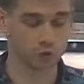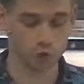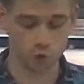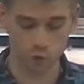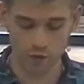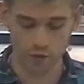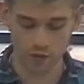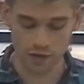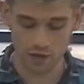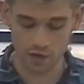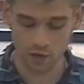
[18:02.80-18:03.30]

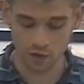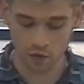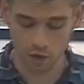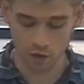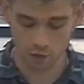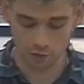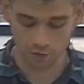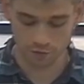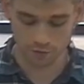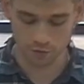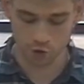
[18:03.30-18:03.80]
showing
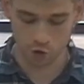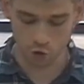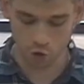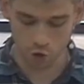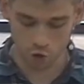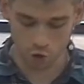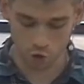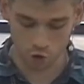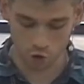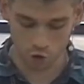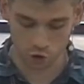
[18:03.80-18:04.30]
love to
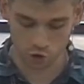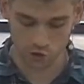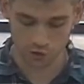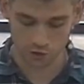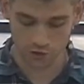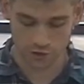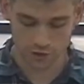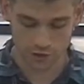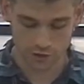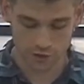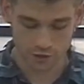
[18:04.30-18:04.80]

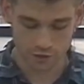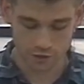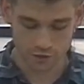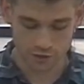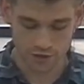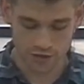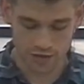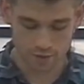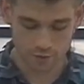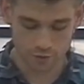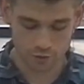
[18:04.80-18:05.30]
all your
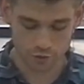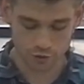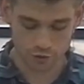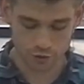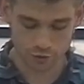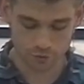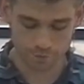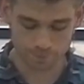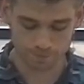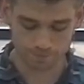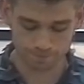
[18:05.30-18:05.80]

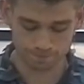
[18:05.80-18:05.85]
neighbors.